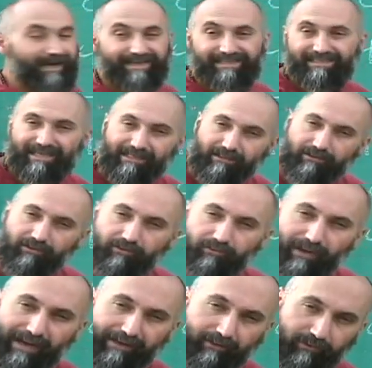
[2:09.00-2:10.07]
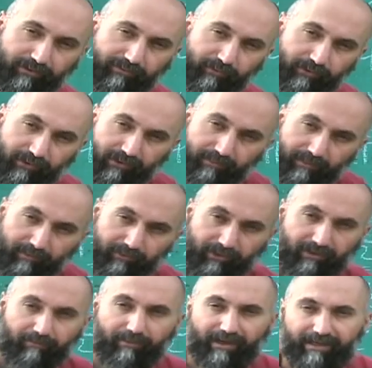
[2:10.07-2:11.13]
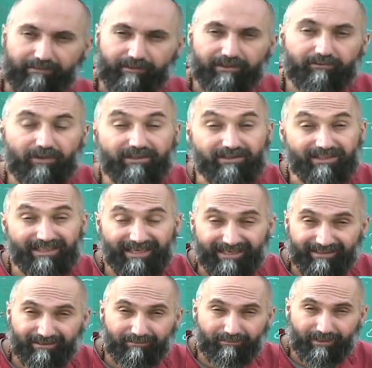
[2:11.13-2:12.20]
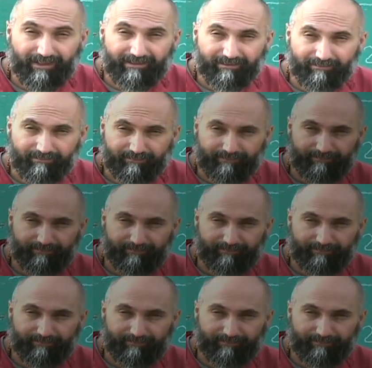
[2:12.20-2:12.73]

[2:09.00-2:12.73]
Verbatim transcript: identical radicals for you to be able to combine them. Otherwise, you can't combine them.